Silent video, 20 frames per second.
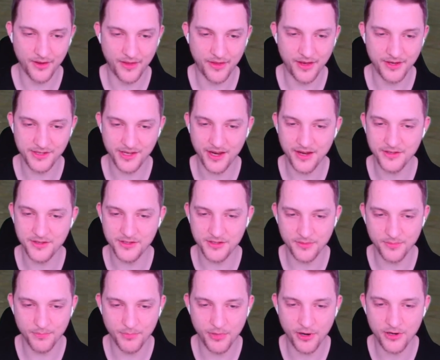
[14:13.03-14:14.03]
They say
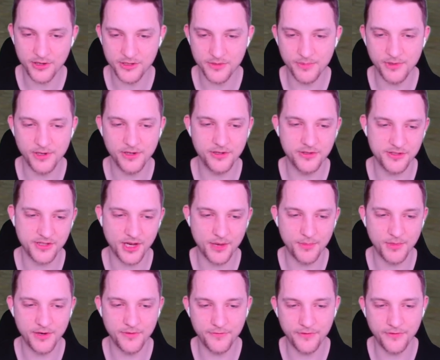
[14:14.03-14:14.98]
it's possible to summon